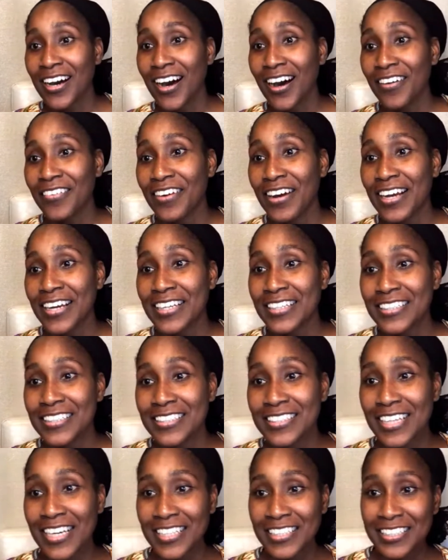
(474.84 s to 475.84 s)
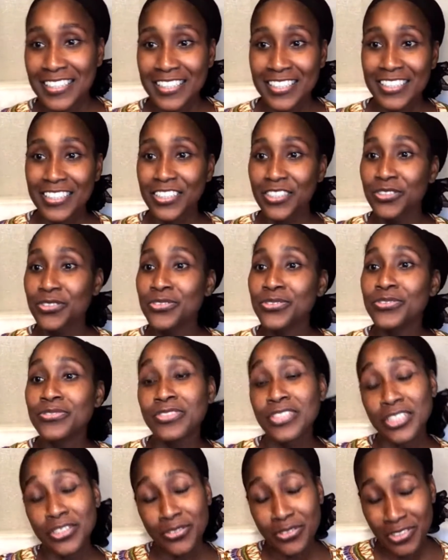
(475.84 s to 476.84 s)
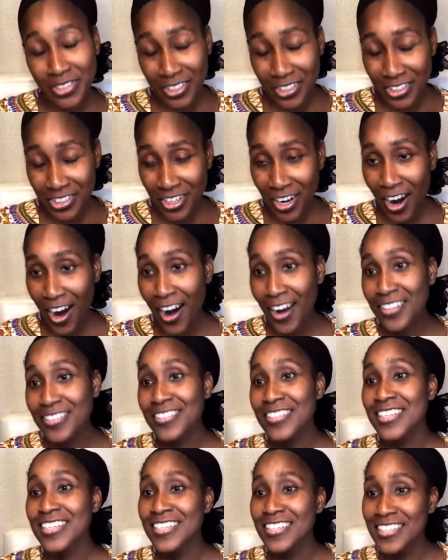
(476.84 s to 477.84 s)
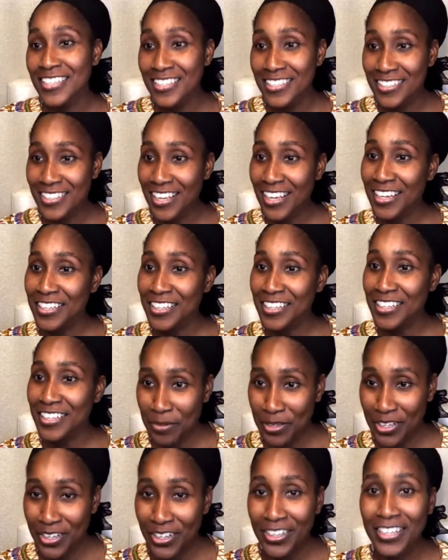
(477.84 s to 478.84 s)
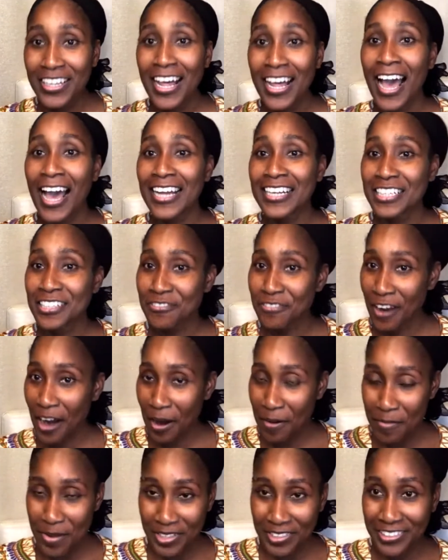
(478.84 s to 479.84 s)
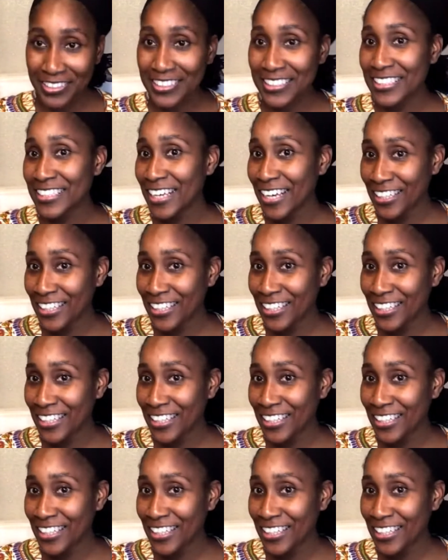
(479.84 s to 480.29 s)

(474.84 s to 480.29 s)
All right. Yes, you reusing jars is economical and environmentally